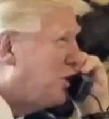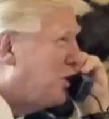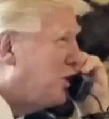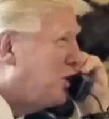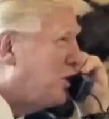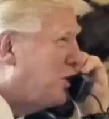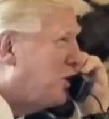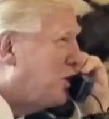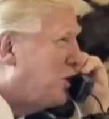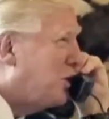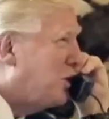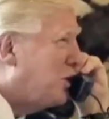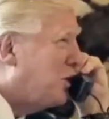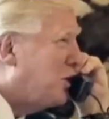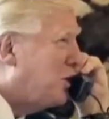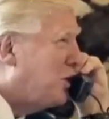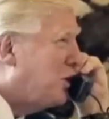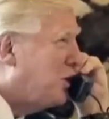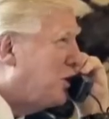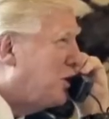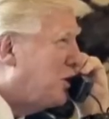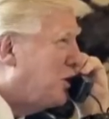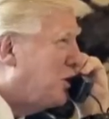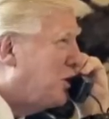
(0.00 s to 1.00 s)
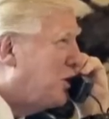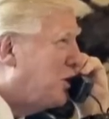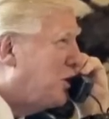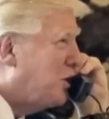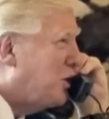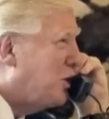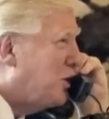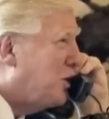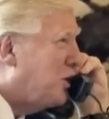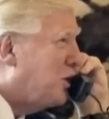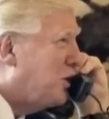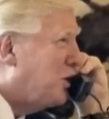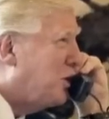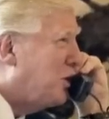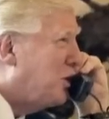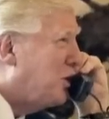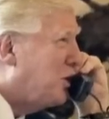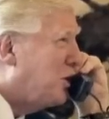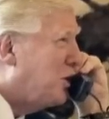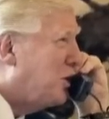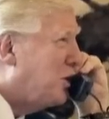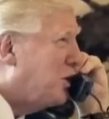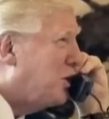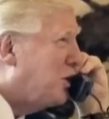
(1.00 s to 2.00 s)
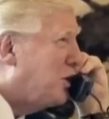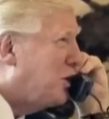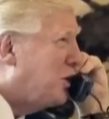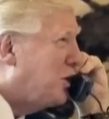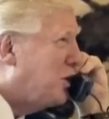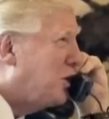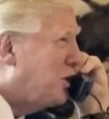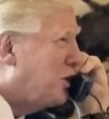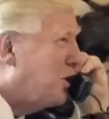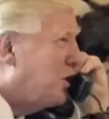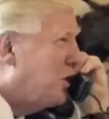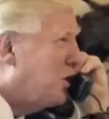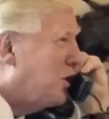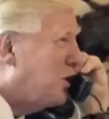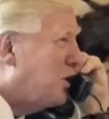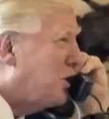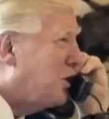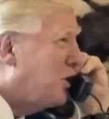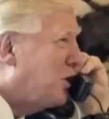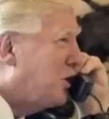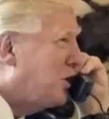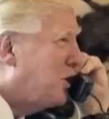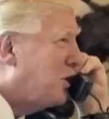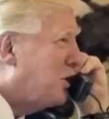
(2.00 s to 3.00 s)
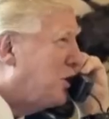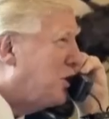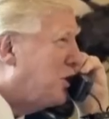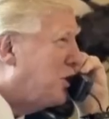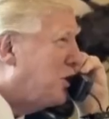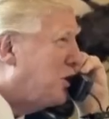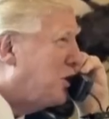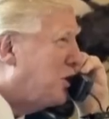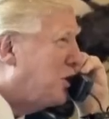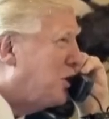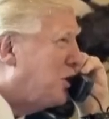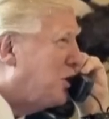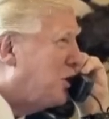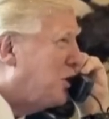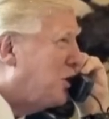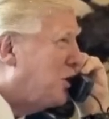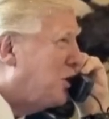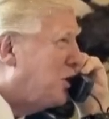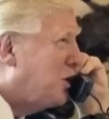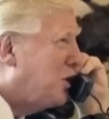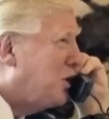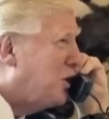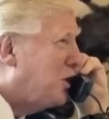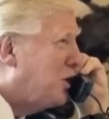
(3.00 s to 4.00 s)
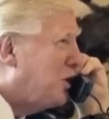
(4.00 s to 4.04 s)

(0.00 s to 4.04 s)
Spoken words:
This person isn't speaking.